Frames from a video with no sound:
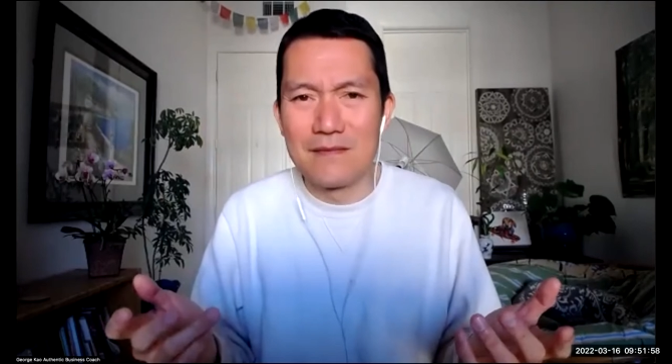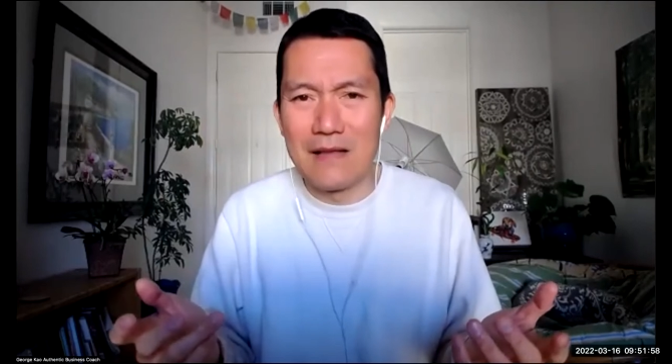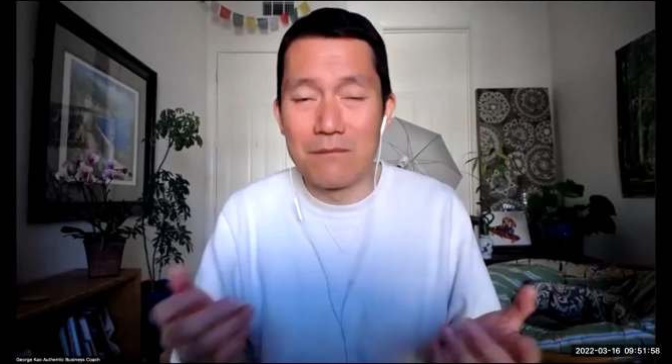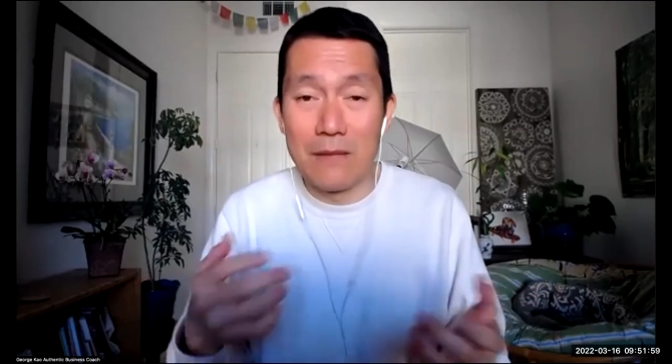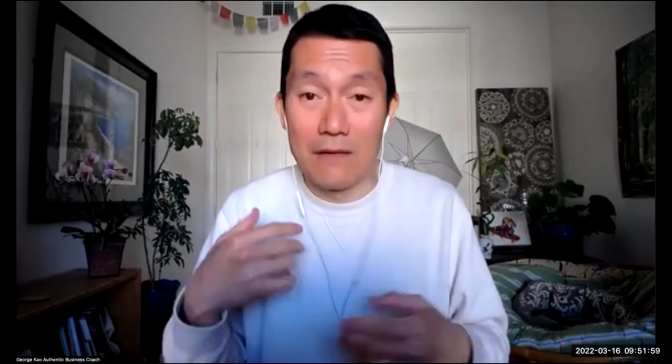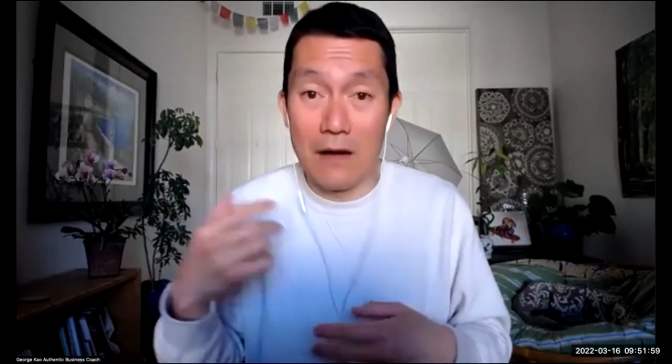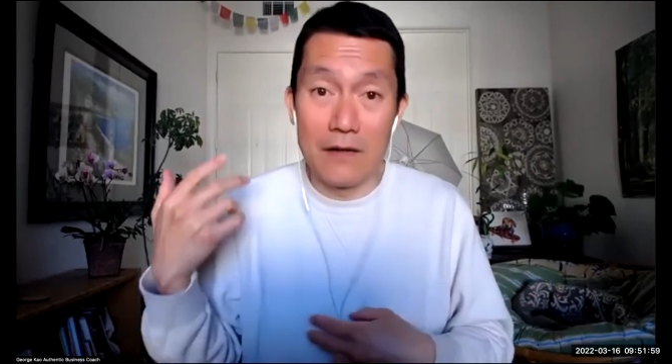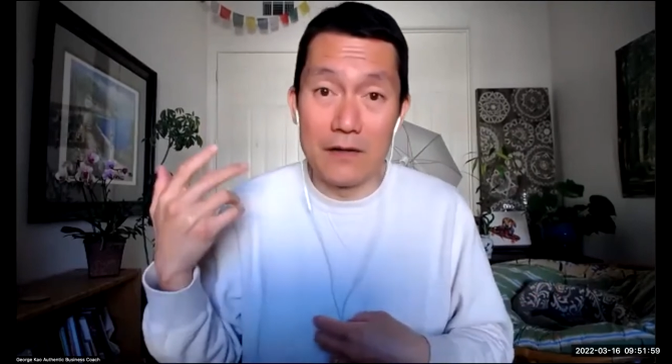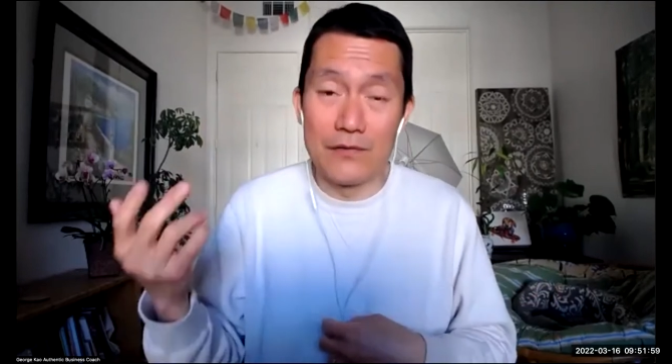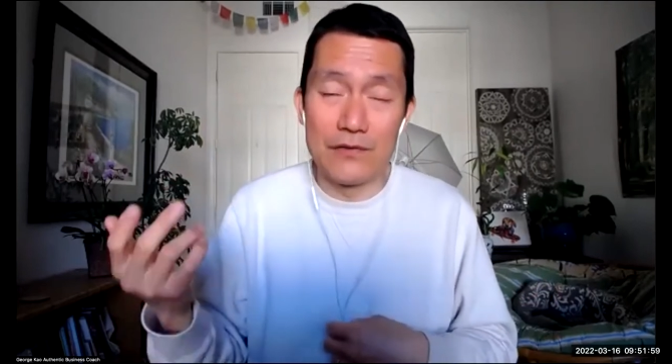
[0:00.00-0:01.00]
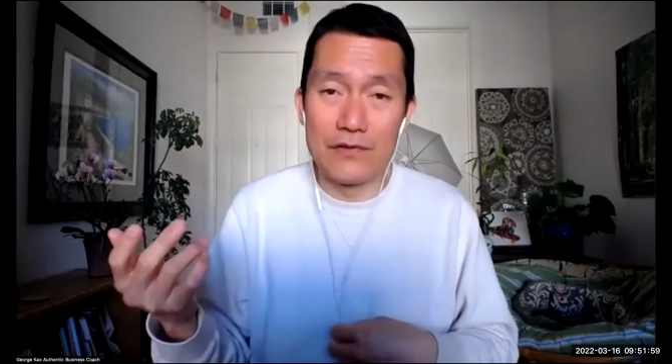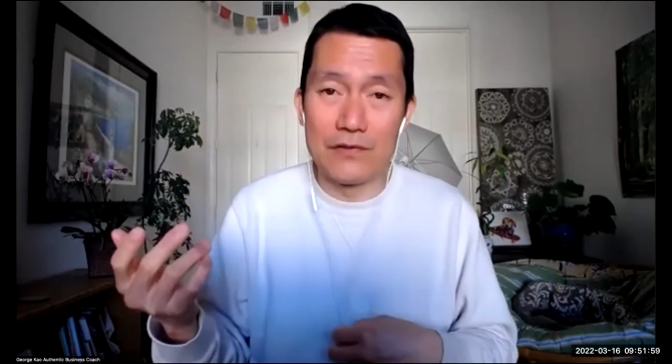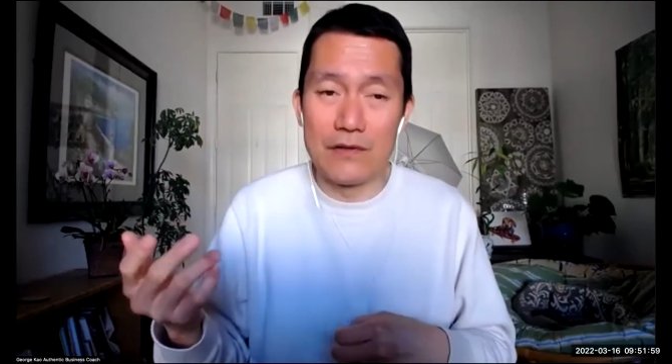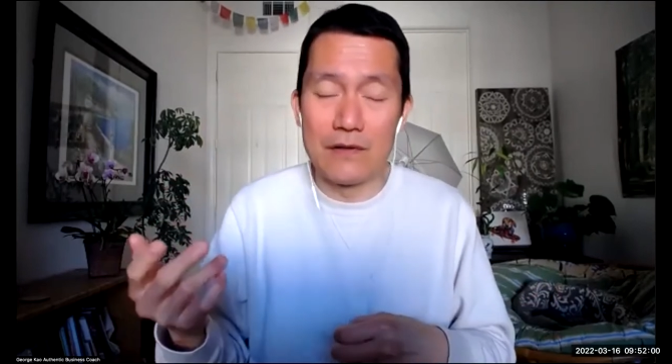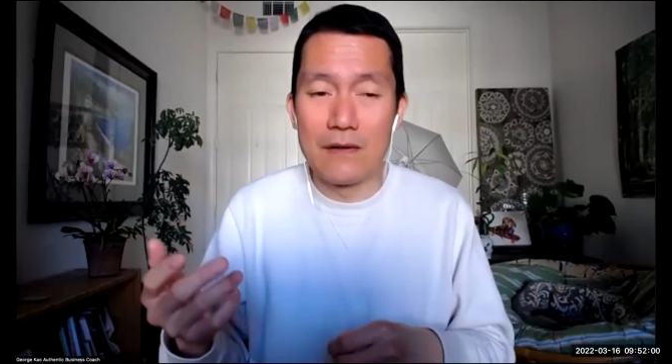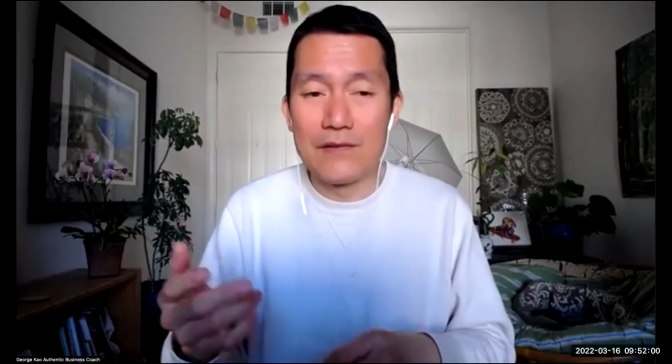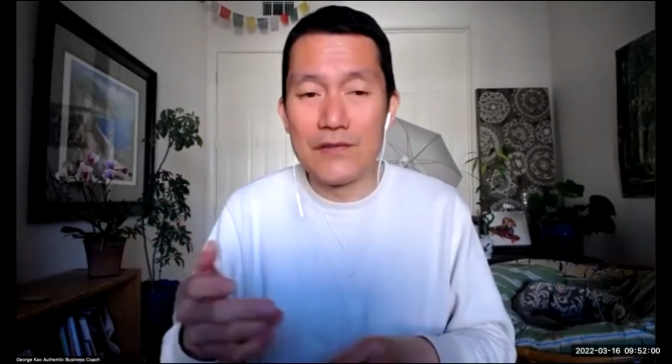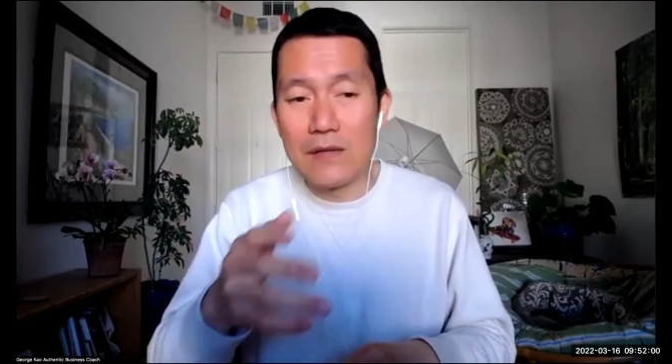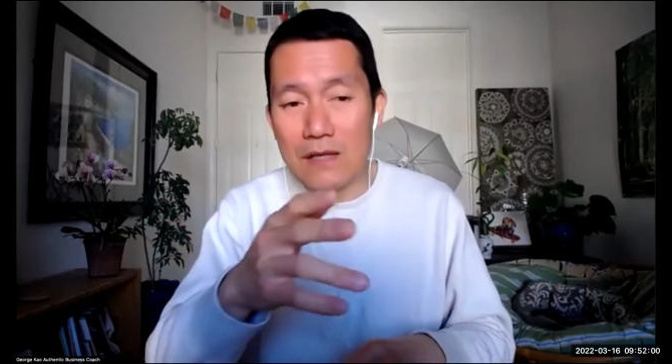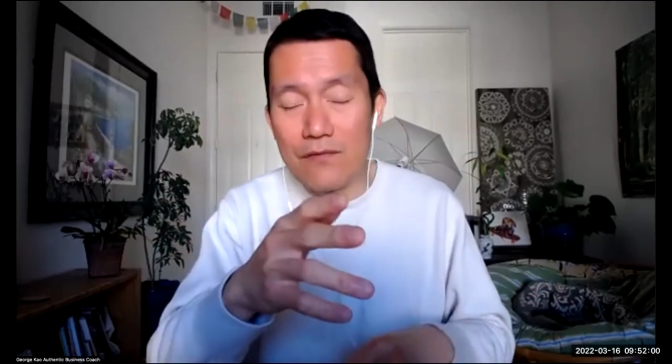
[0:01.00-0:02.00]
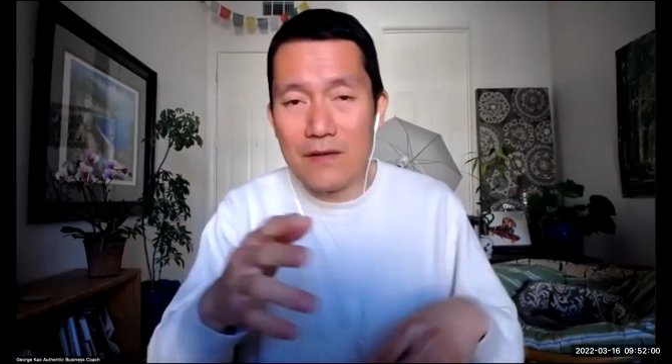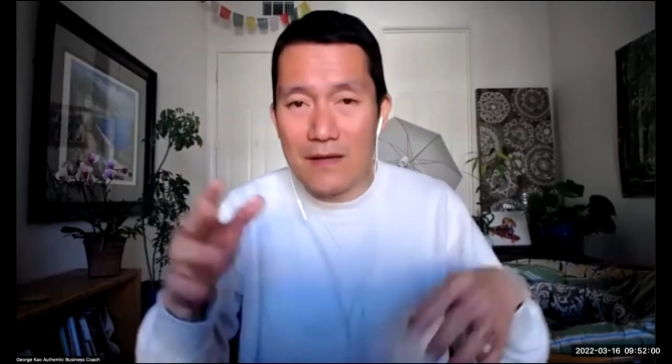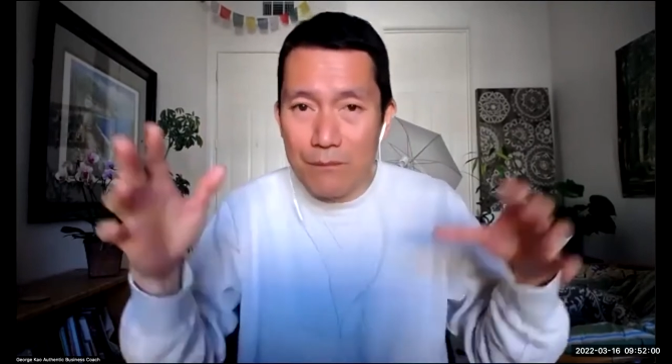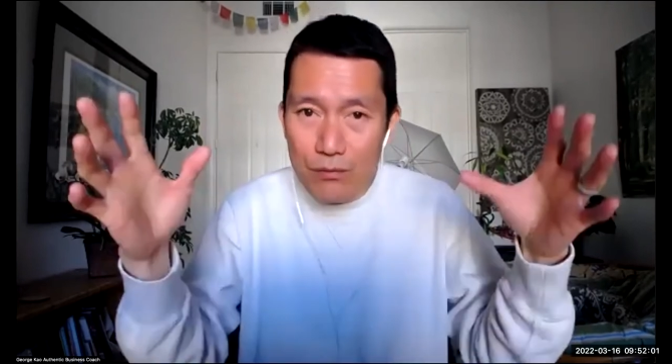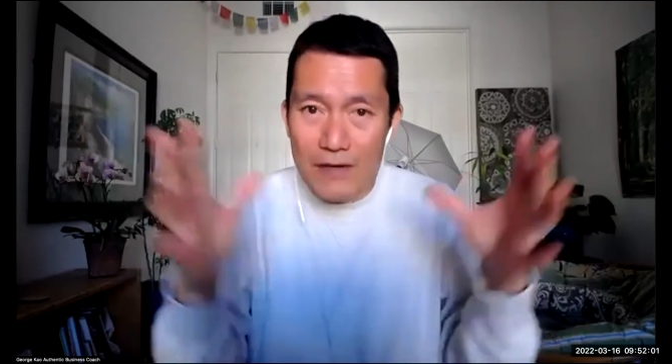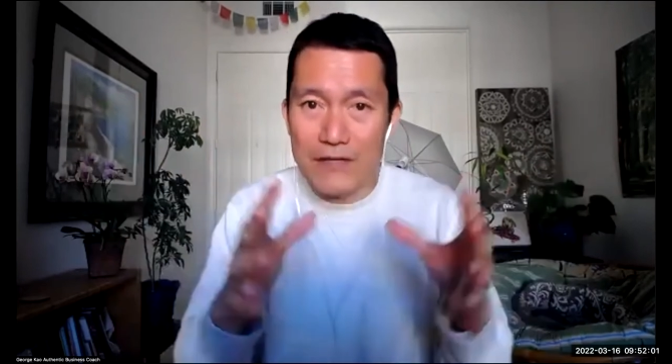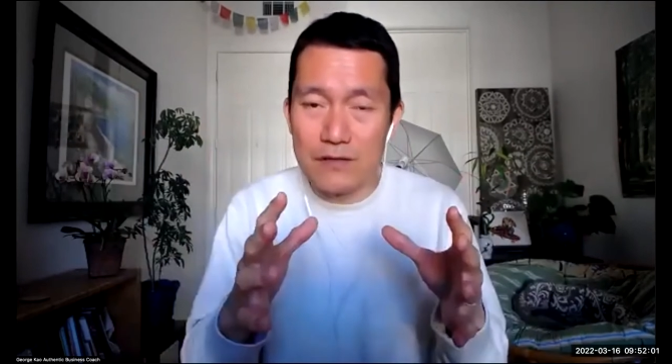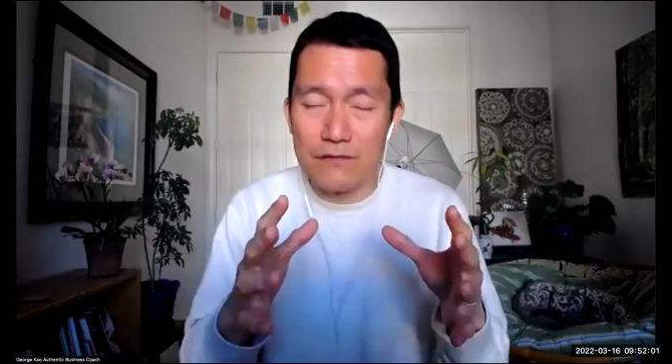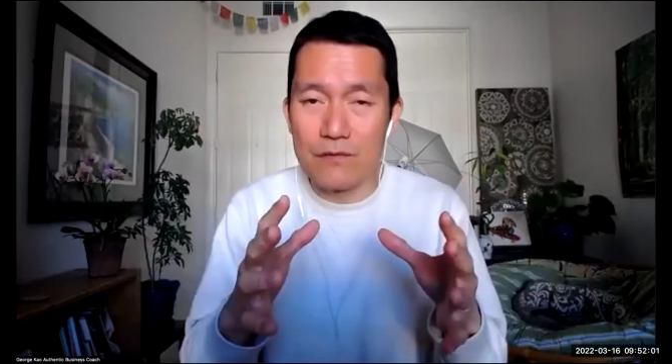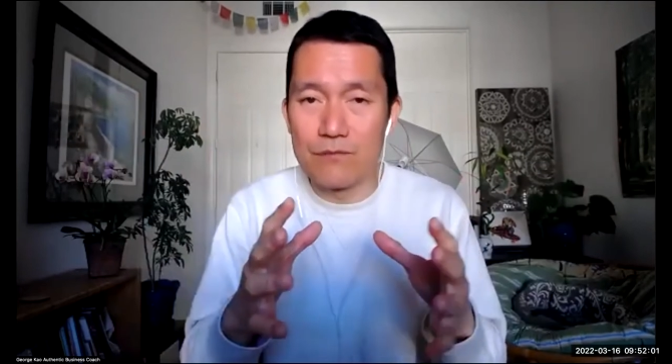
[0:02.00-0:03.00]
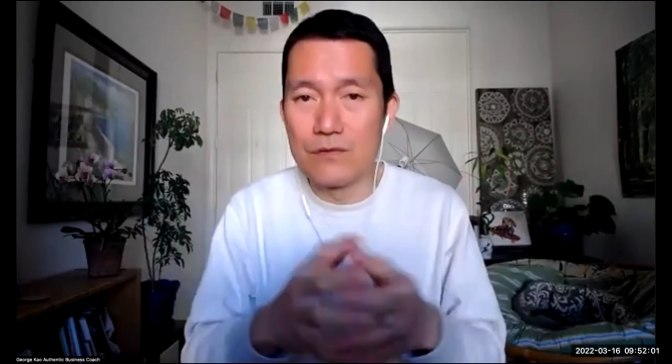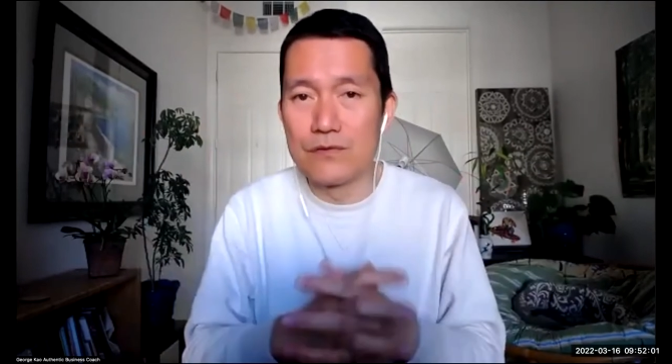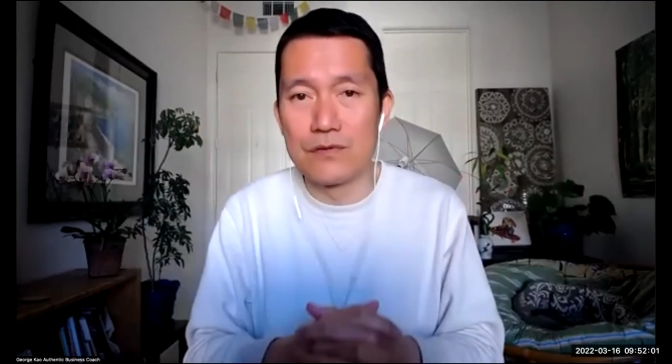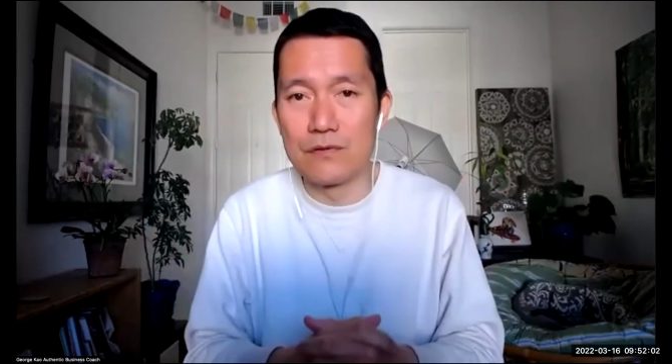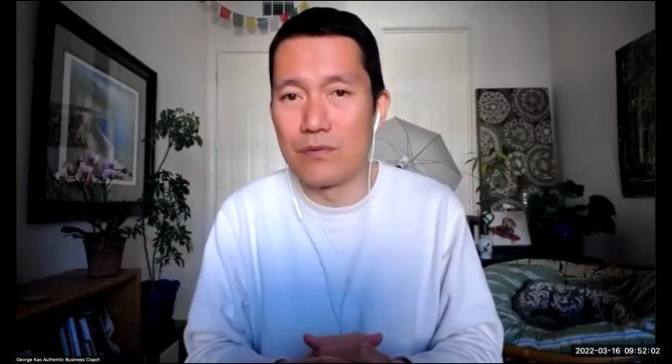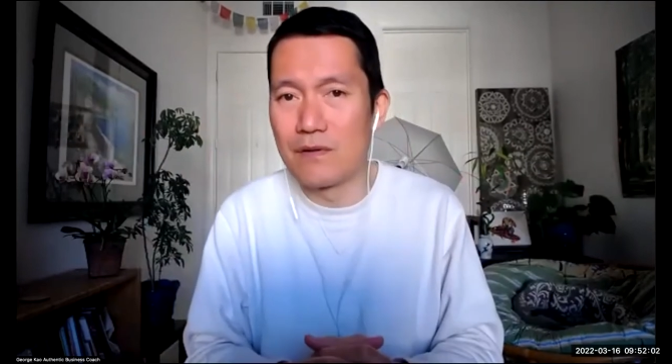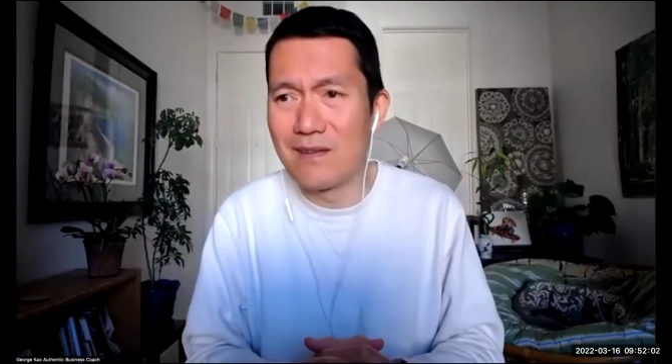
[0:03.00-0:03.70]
And my audio is just as good. So even the compression from YouTube